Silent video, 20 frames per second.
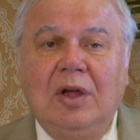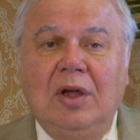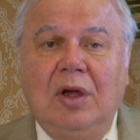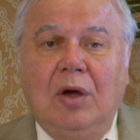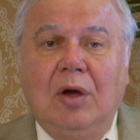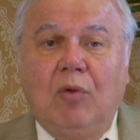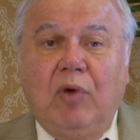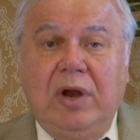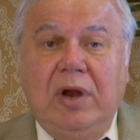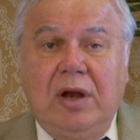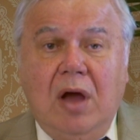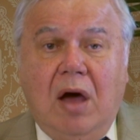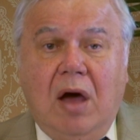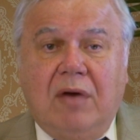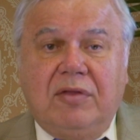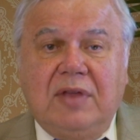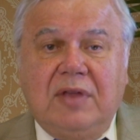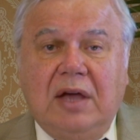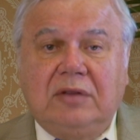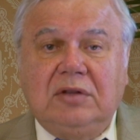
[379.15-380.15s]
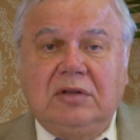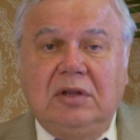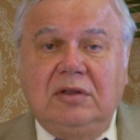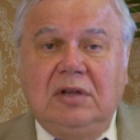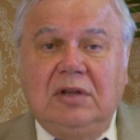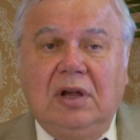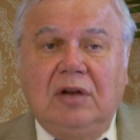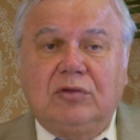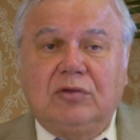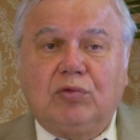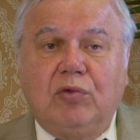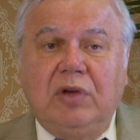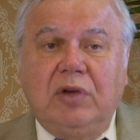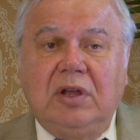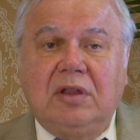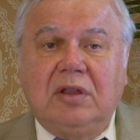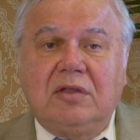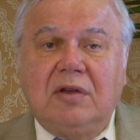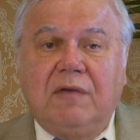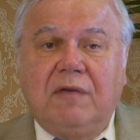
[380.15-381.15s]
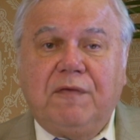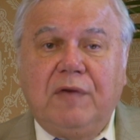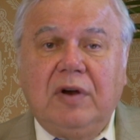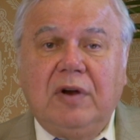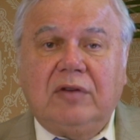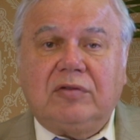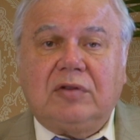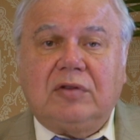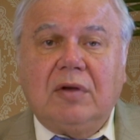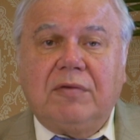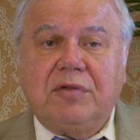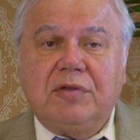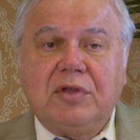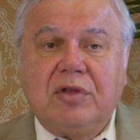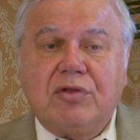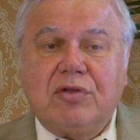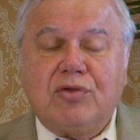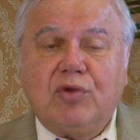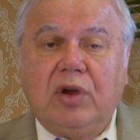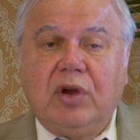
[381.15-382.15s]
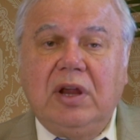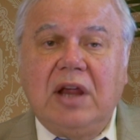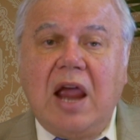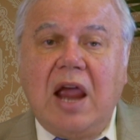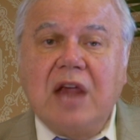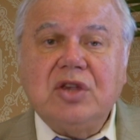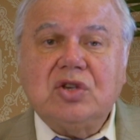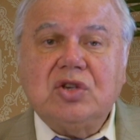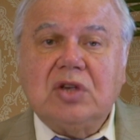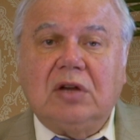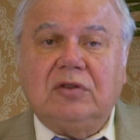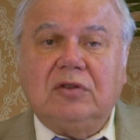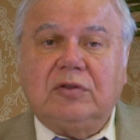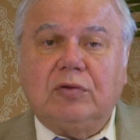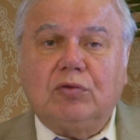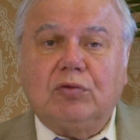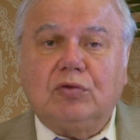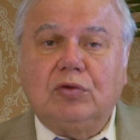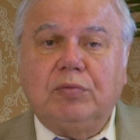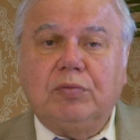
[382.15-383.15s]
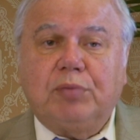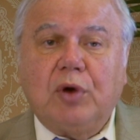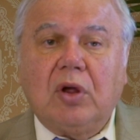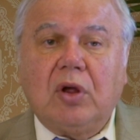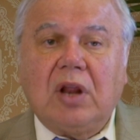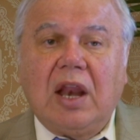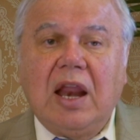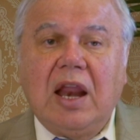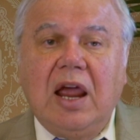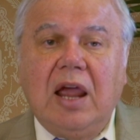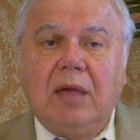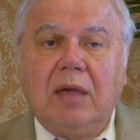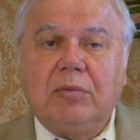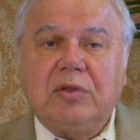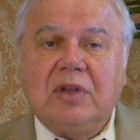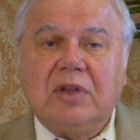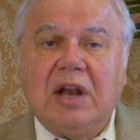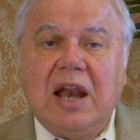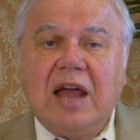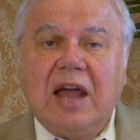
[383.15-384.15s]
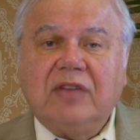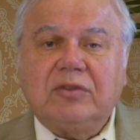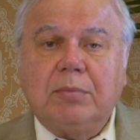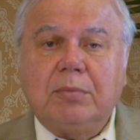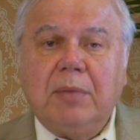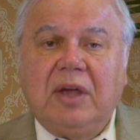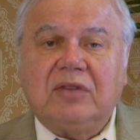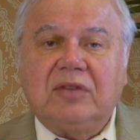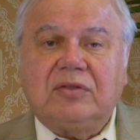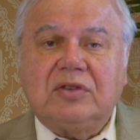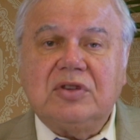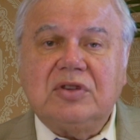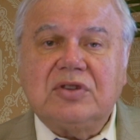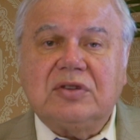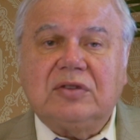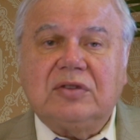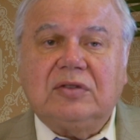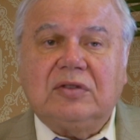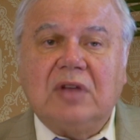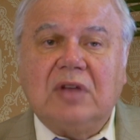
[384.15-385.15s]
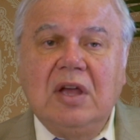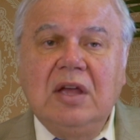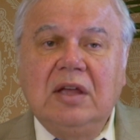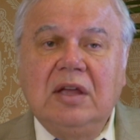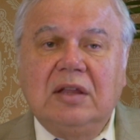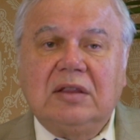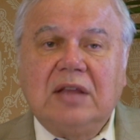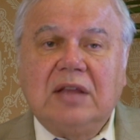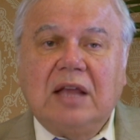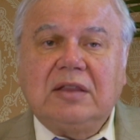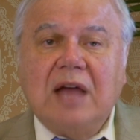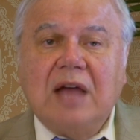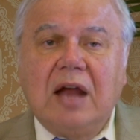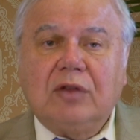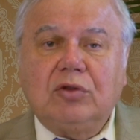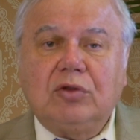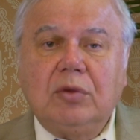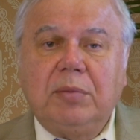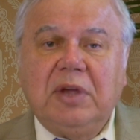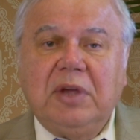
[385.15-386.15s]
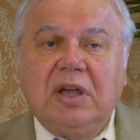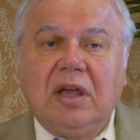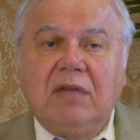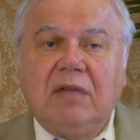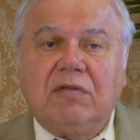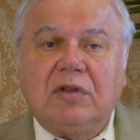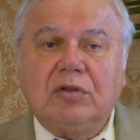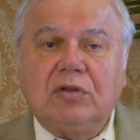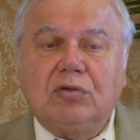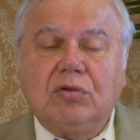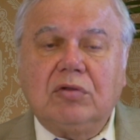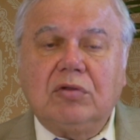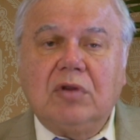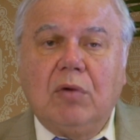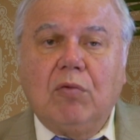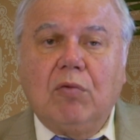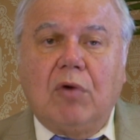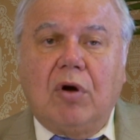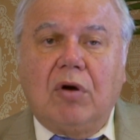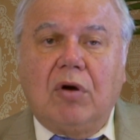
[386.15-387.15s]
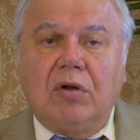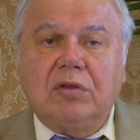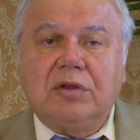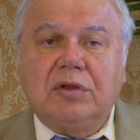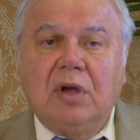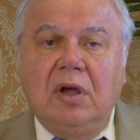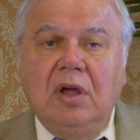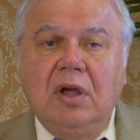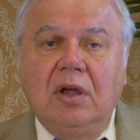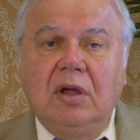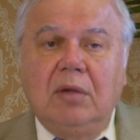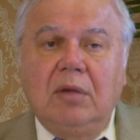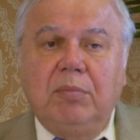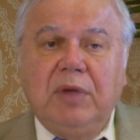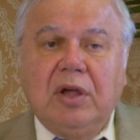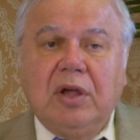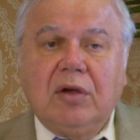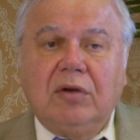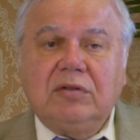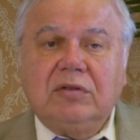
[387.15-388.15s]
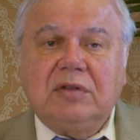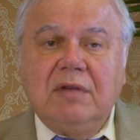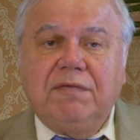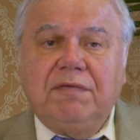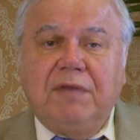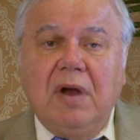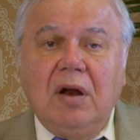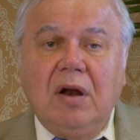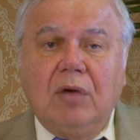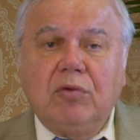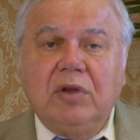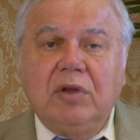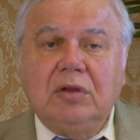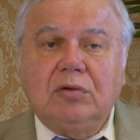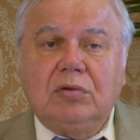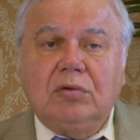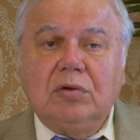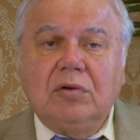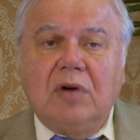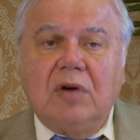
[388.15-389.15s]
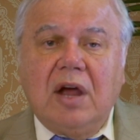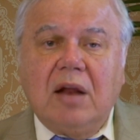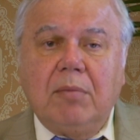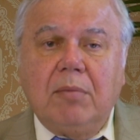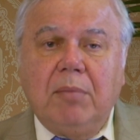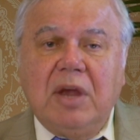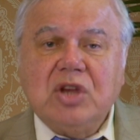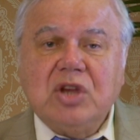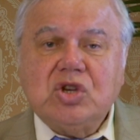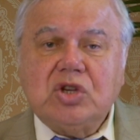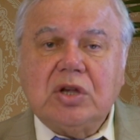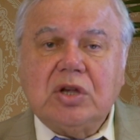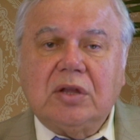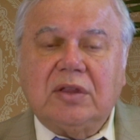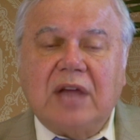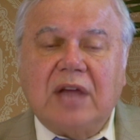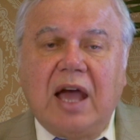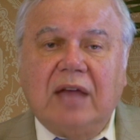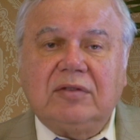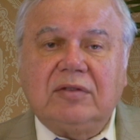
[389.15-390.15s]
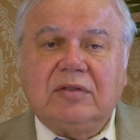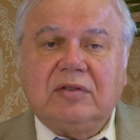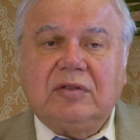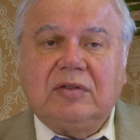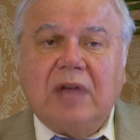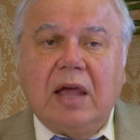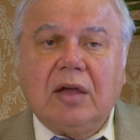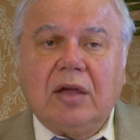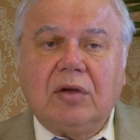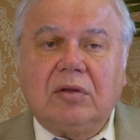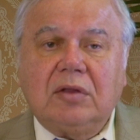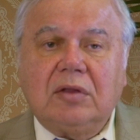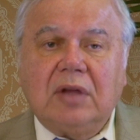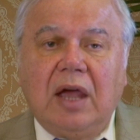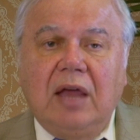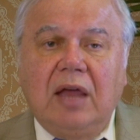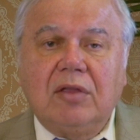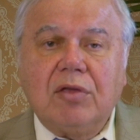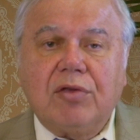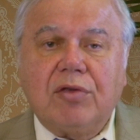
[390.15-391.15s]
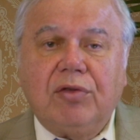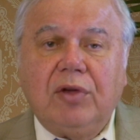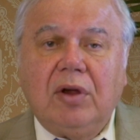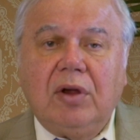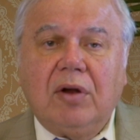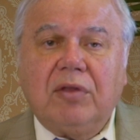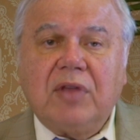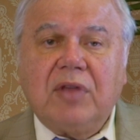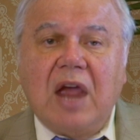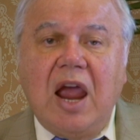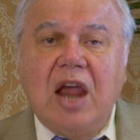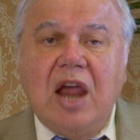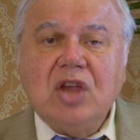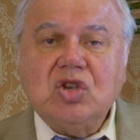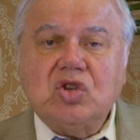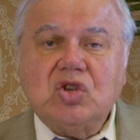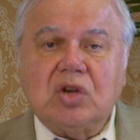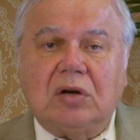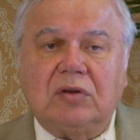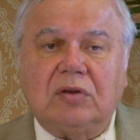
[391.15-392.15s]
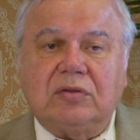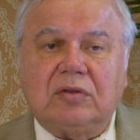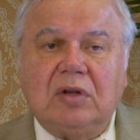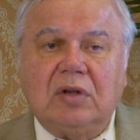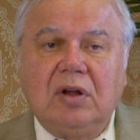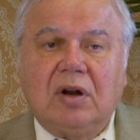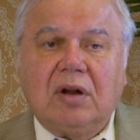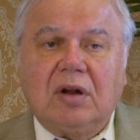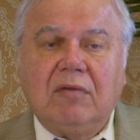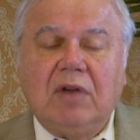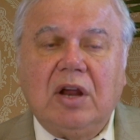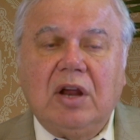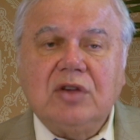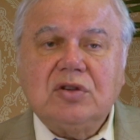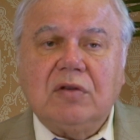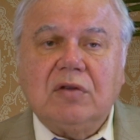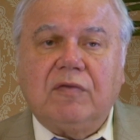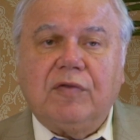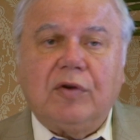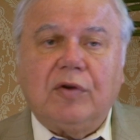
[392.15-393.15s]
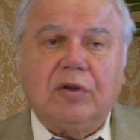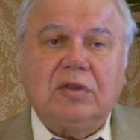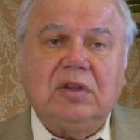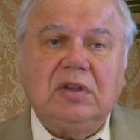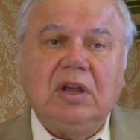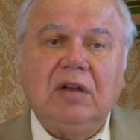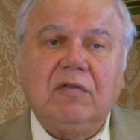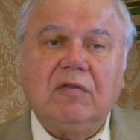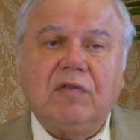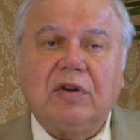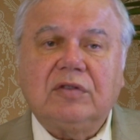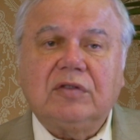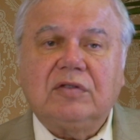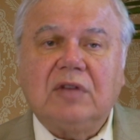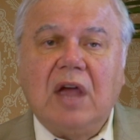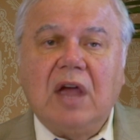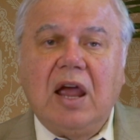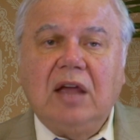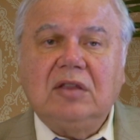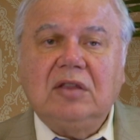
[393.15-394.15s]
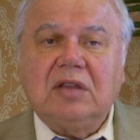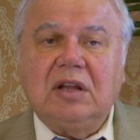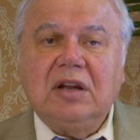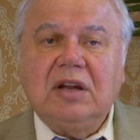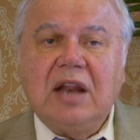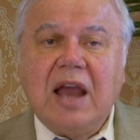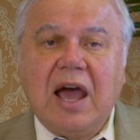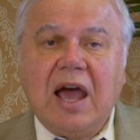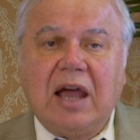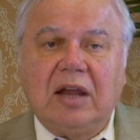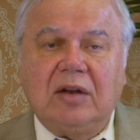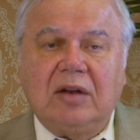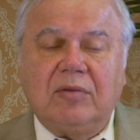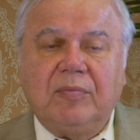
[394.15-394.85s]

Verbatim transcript: We know that it deals with the first of the three angels who proclaim the last messages that are to be given to the world because the following two are mentioned as second and third angels, Revelation 14, verse 8 and 9.